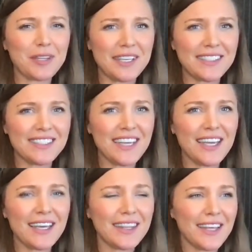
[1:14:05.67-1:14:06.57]

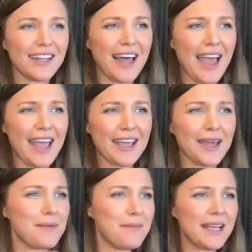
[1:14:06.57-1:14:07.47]
pleasing that
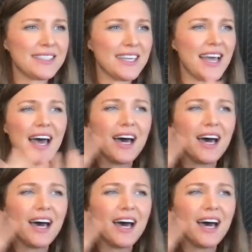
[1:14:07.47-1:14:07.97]
like makes it